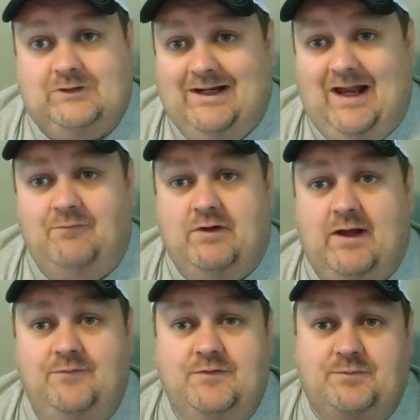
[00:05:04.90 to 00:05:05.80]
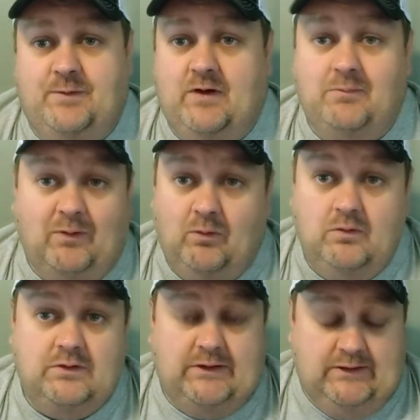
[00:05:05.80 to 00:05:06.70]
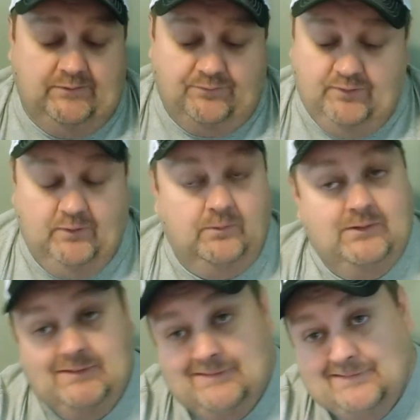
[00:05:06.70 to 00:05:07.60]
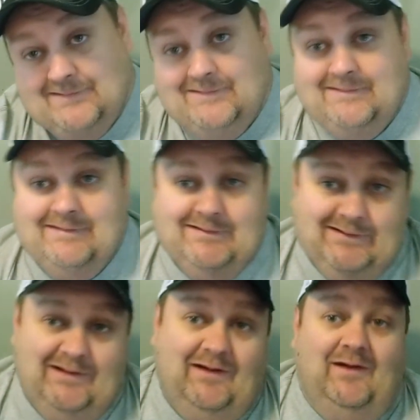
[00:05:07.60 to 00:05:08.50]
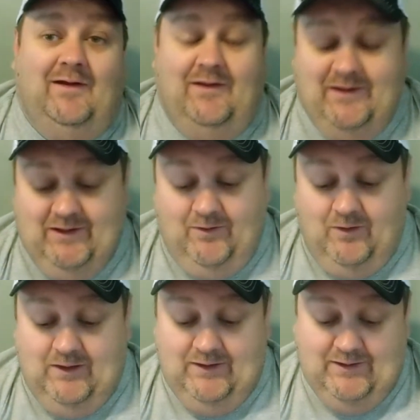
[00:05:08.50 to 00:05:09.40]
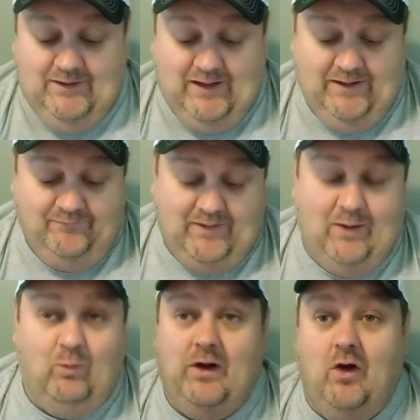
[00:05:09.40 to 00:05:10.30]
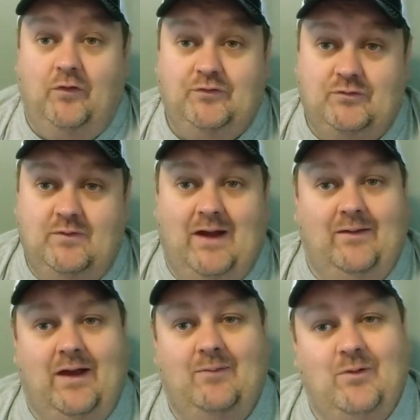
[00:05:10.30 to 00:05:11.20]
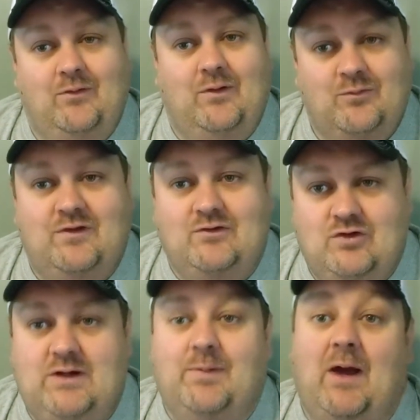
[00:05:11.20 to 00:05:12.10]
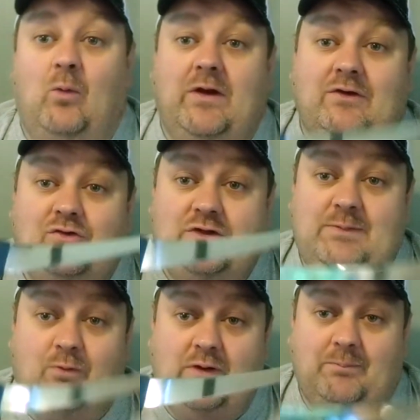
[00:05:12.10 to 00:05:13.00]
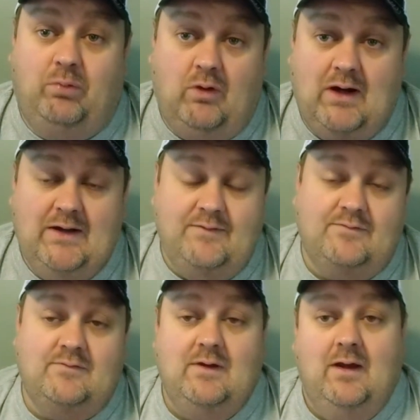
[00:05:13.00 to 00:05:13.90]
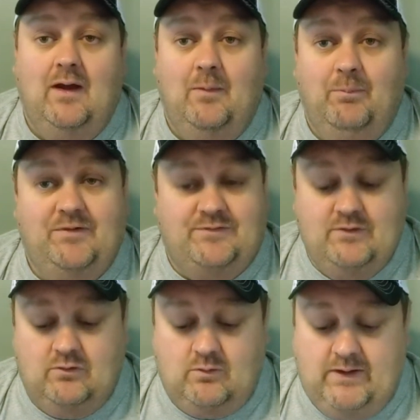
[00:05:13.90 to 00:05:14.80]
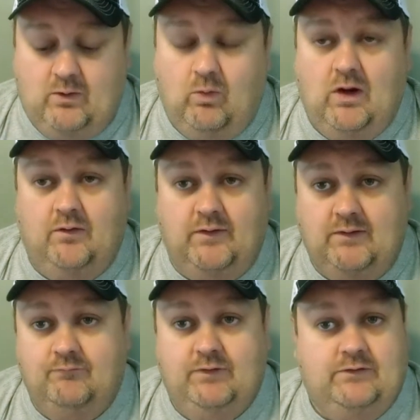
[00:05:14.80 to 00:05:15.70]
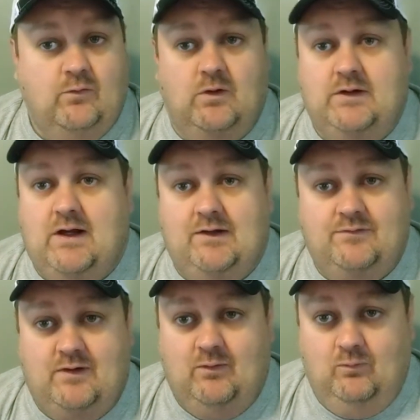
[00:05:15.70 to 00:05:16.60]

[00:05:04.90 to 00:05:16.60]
and have a knife disappear out of my roll again. So, you know, I went I'm not going to say cheap. I went cheaper in price, but still great quality. Victorinox